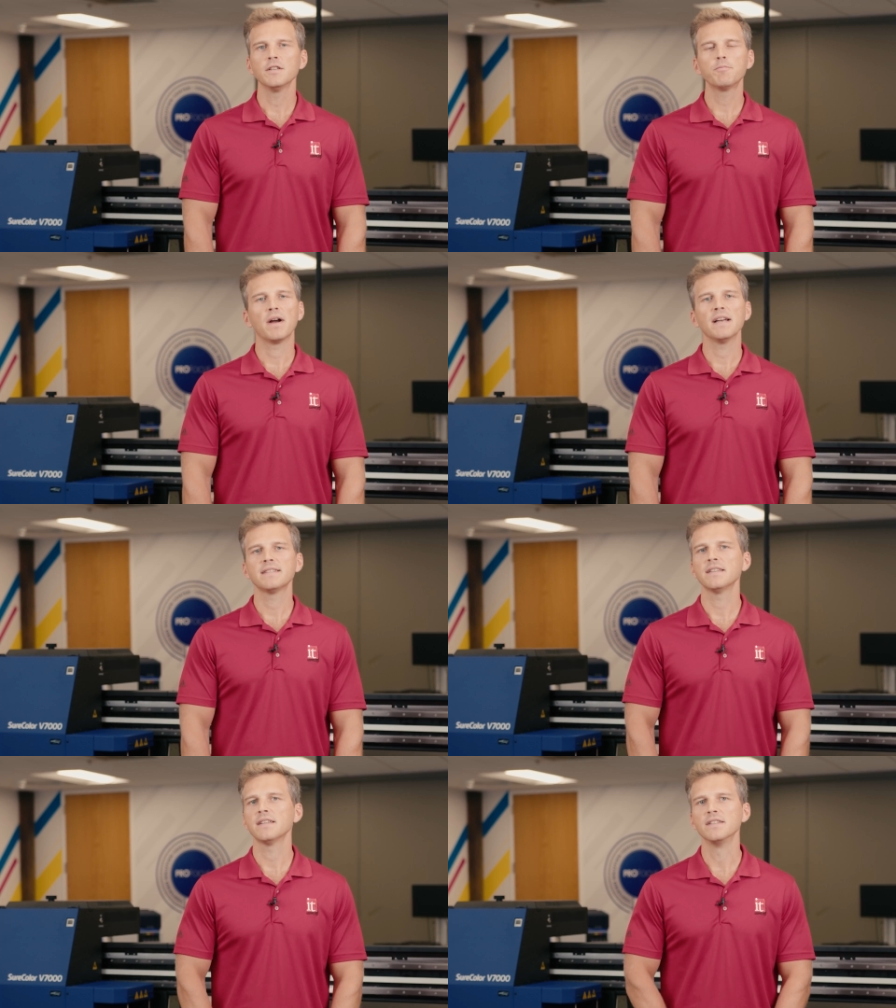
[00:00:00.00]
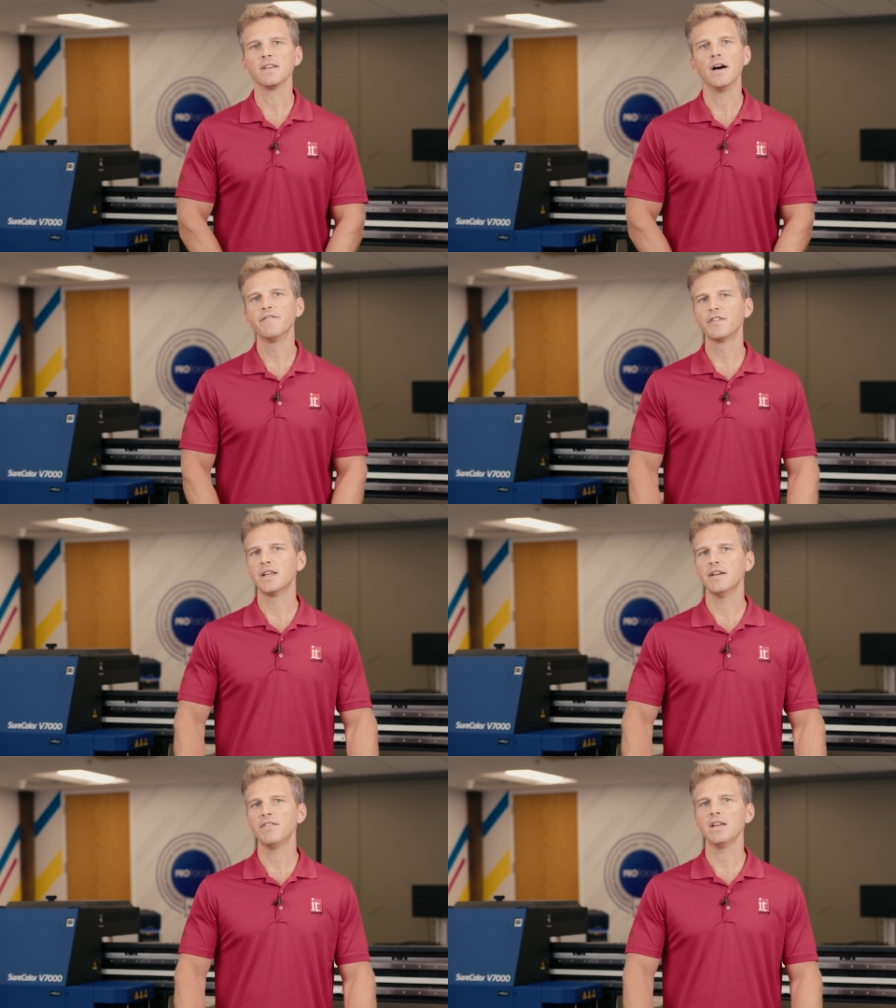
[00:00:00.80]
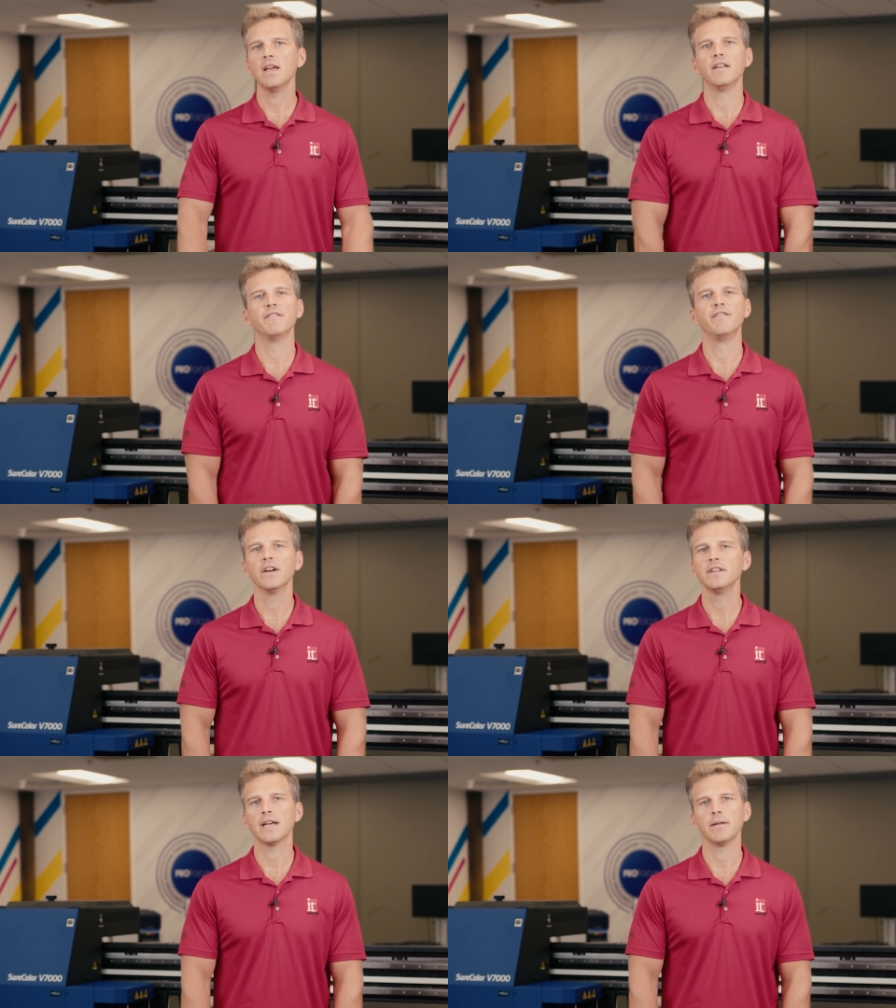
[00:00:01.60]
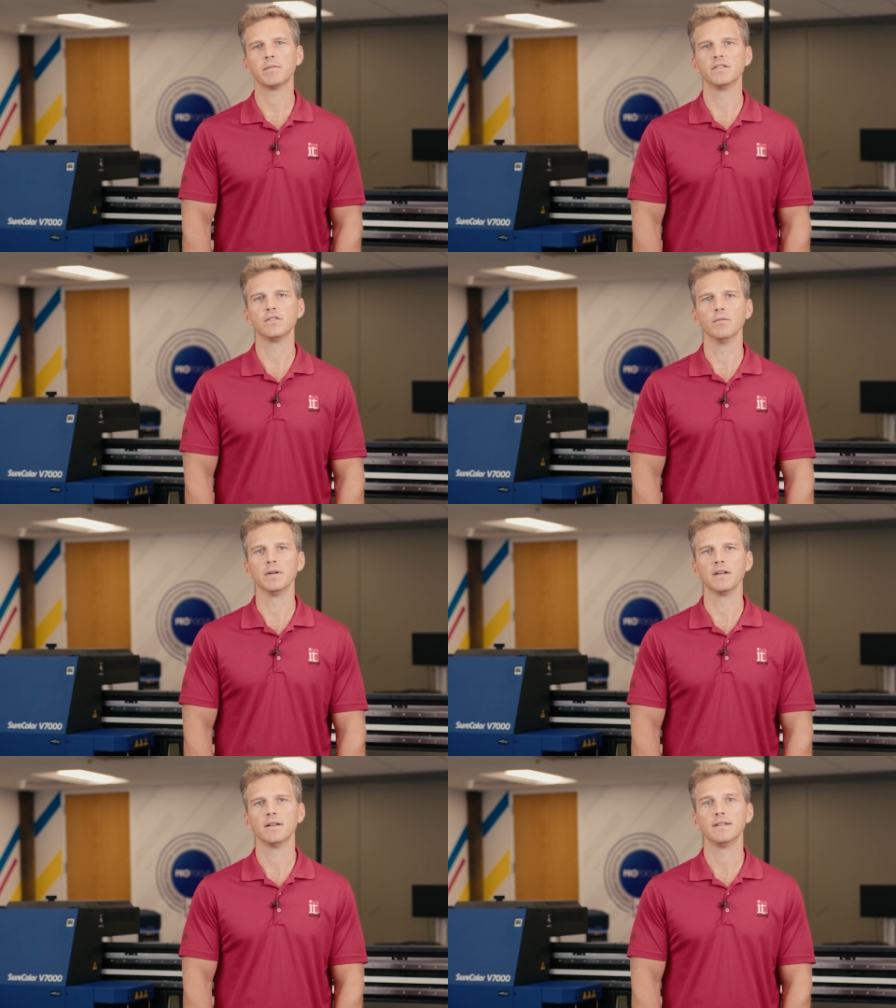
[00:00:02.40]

This process is unforgiving and very time-consuming,